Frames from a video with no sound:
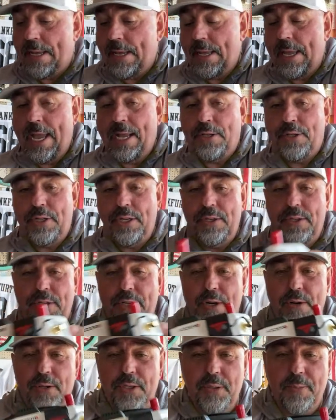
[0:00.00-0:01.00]

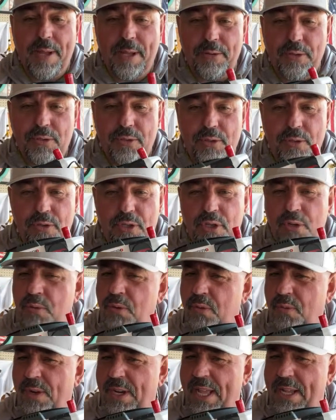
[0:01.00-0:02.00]
HDZeros about
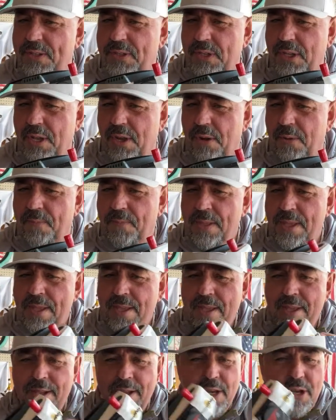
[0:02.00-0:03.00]
2-3 days ago.
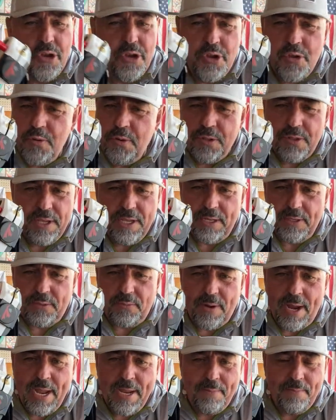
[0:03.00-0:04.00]
New to these,
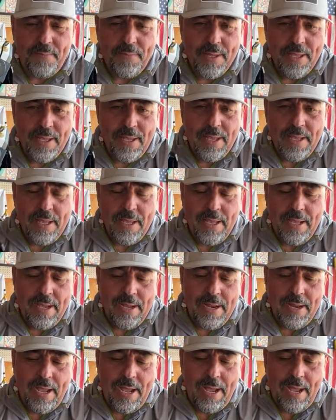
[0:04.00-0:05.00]
right?
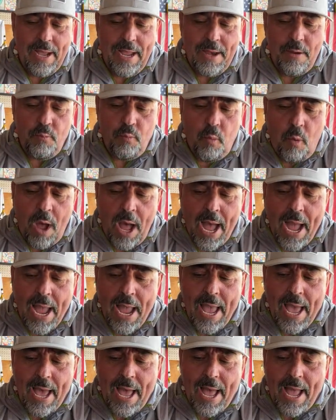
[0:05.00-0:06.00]
And
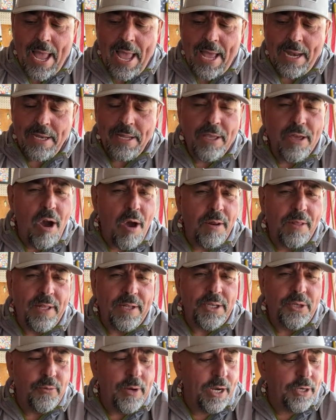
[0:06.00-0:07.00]
why I hadn't gone in that
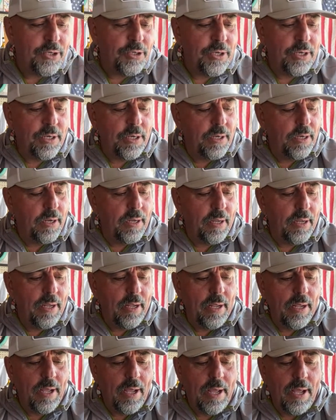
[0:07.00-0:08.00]
direction
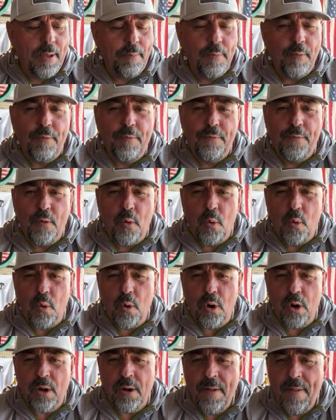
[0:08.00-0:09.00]

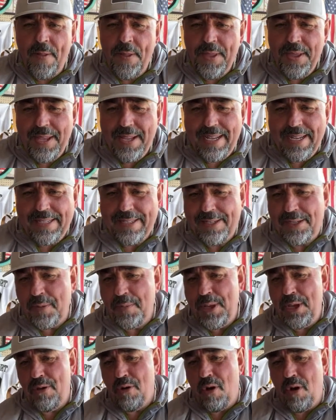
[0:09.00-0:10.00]
before is, to
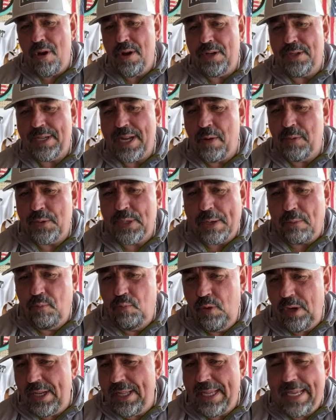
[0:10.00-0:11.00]
be honest, I was like
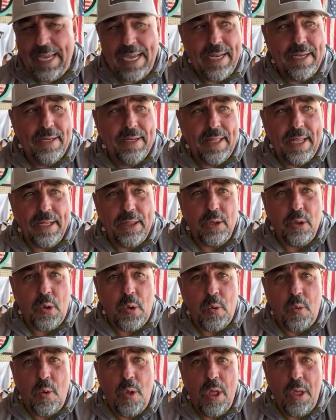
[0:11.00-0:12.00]
really into like the
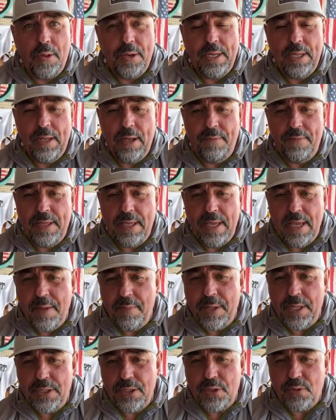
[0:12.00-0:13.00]
quality of the
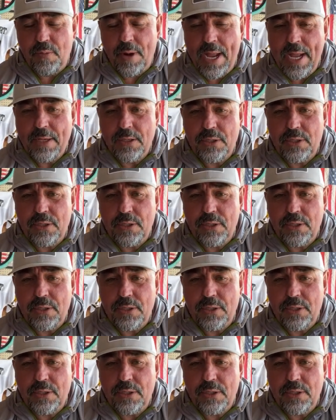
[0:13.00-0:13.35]
image, right?